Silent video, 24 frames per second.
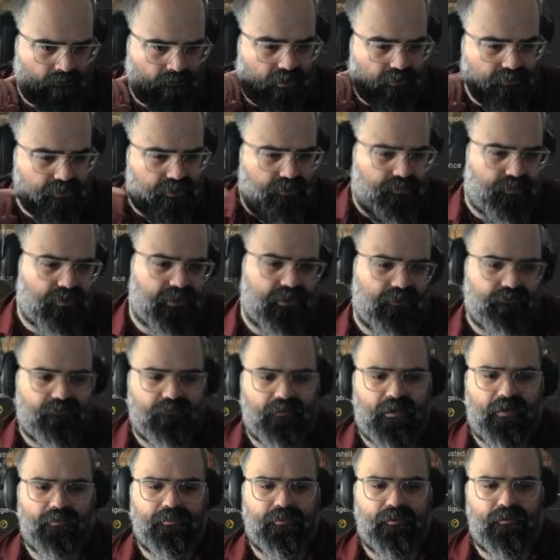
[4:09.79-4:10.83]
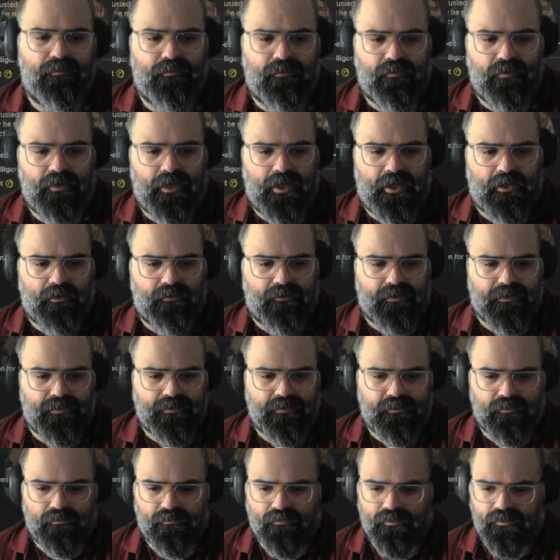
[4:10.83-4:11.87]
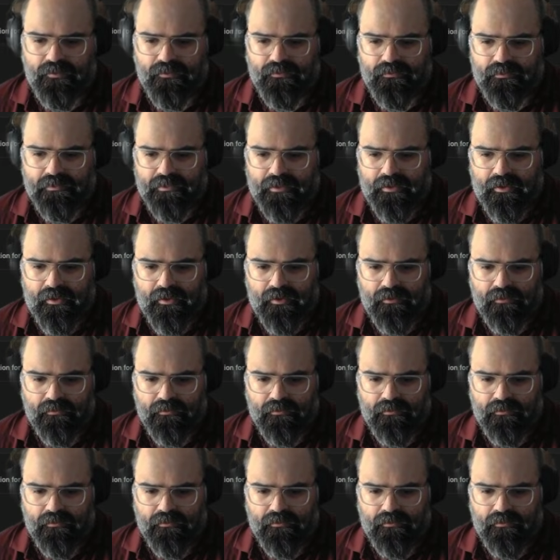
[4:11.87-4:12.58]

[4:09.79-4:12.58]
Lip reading: The GPT 5.4 Nano is, so we'll use that.